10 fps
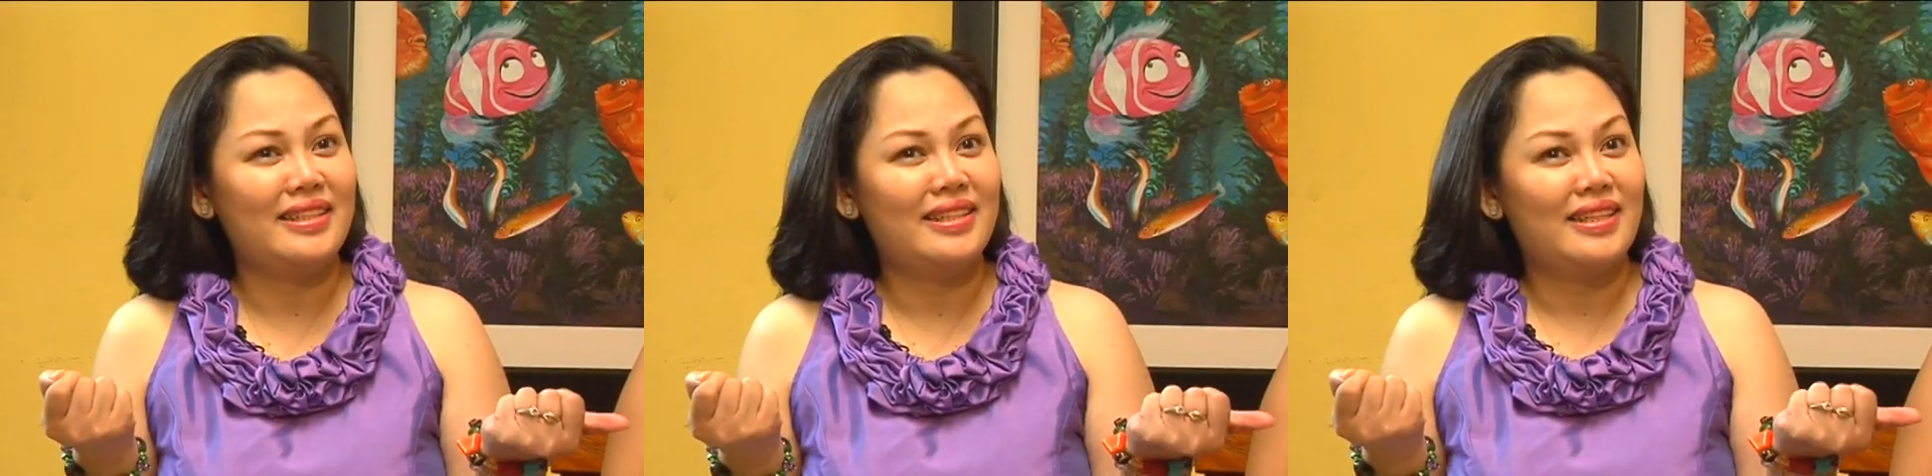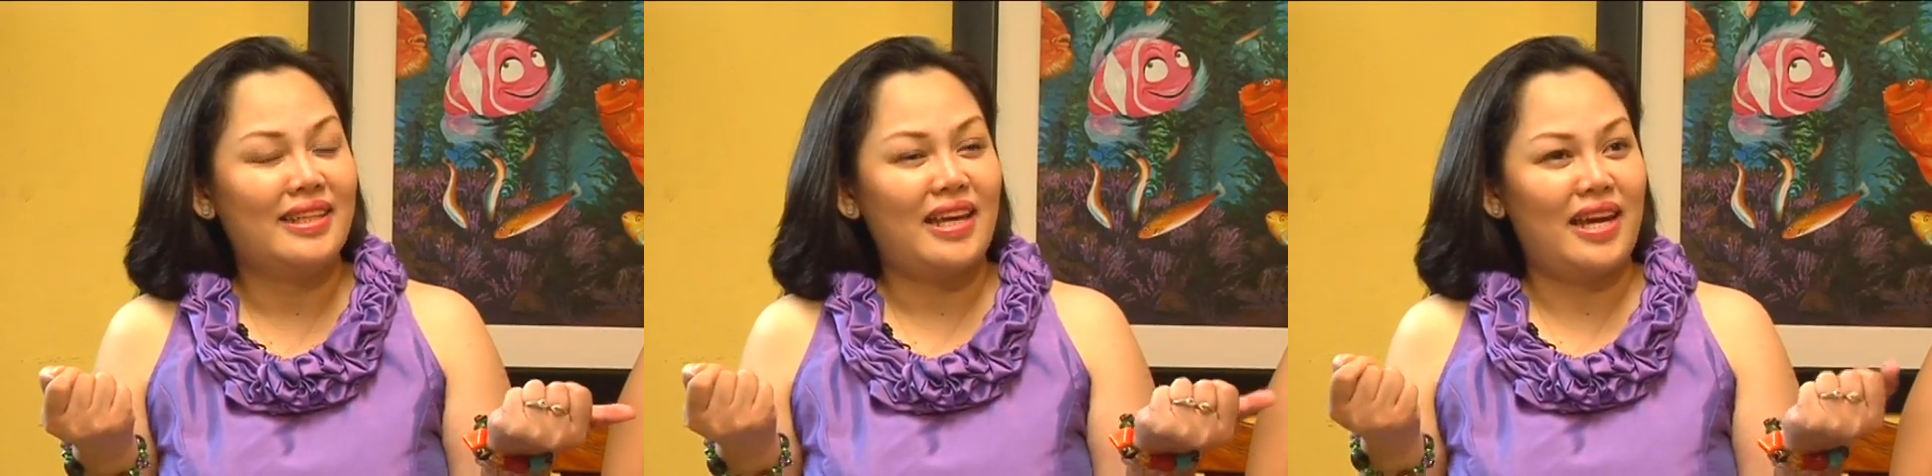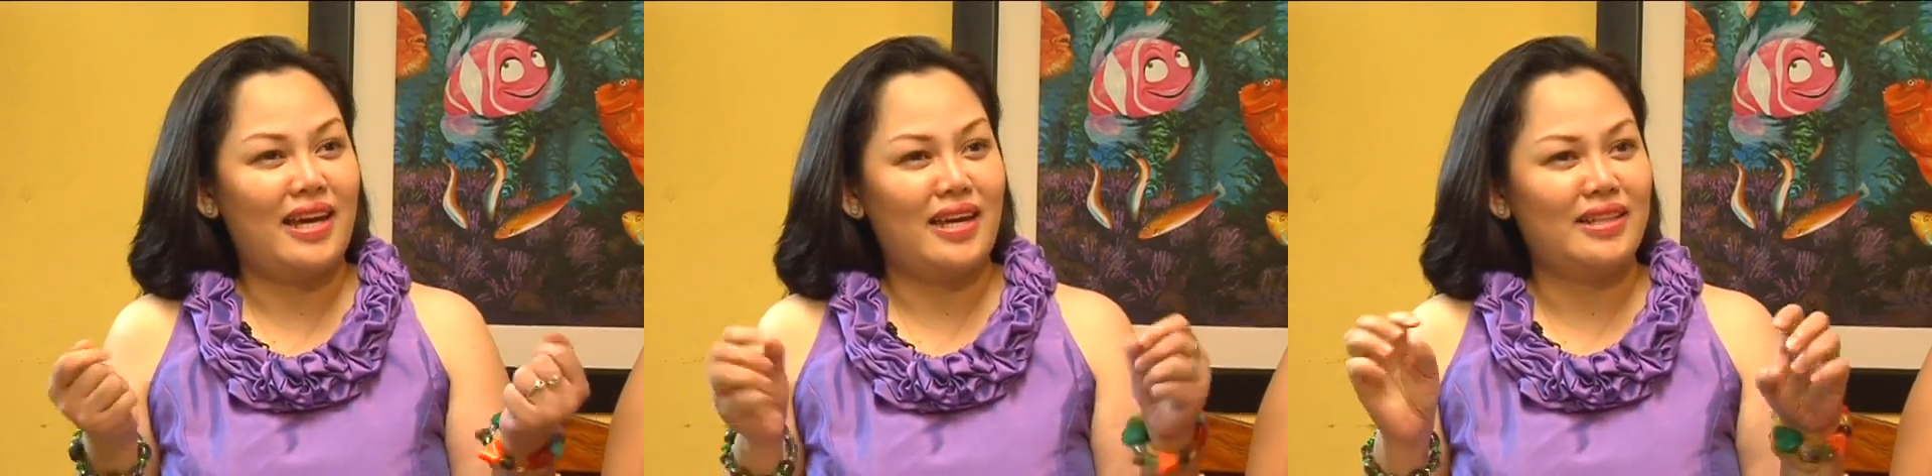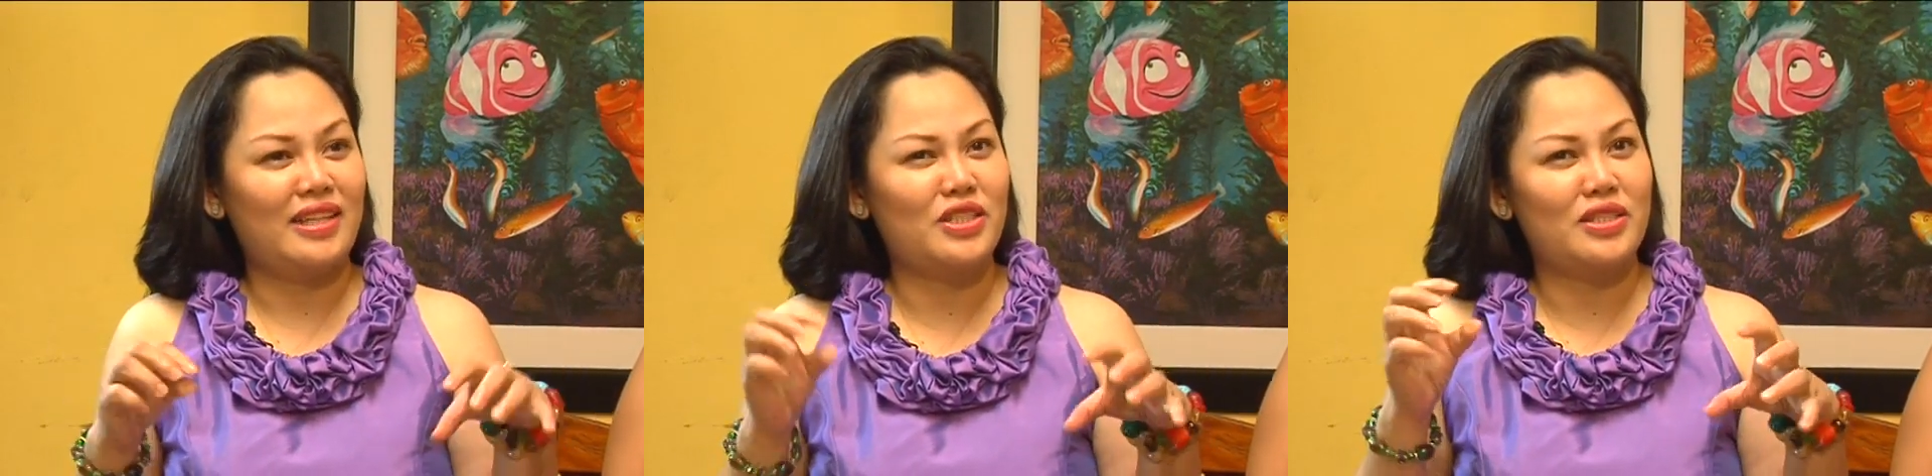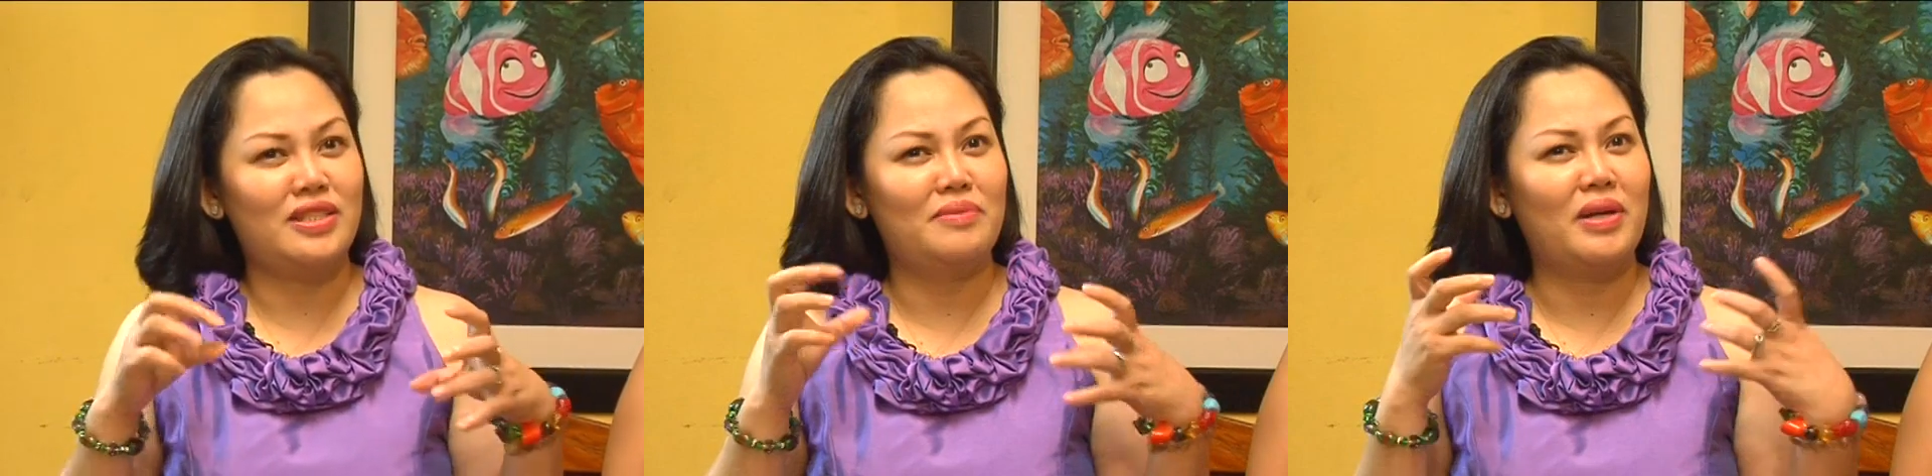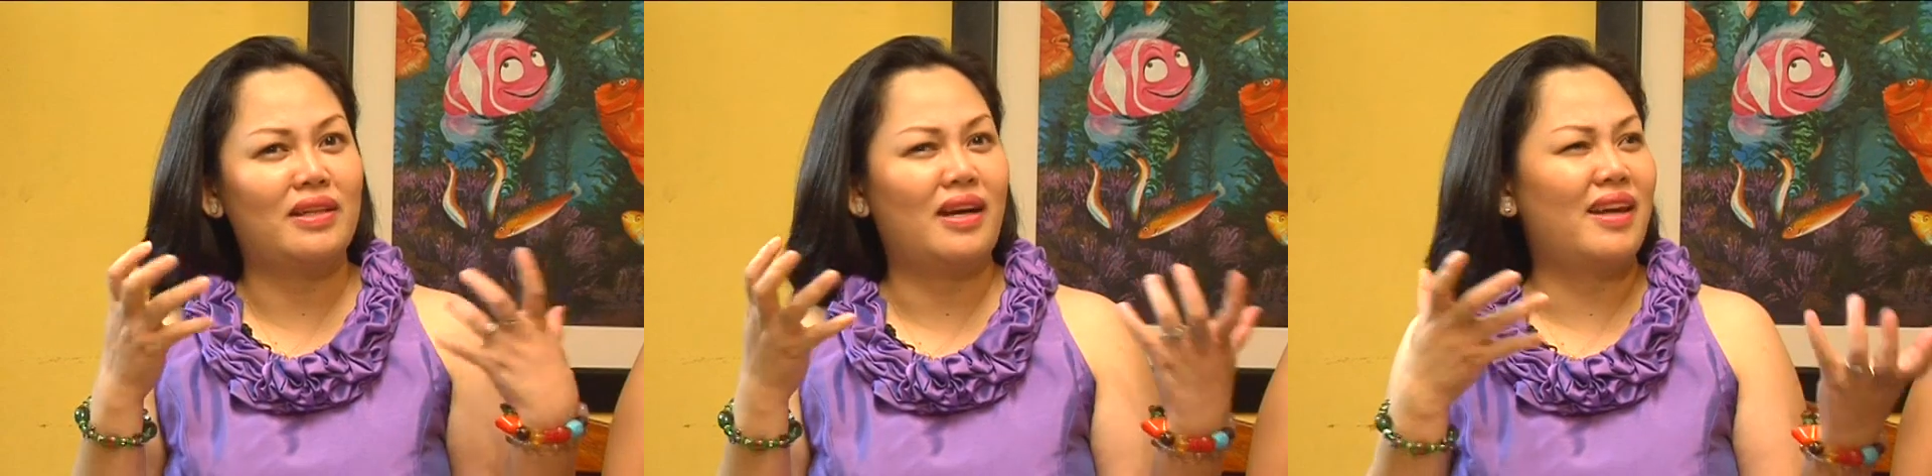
Mm -hmm. And it's but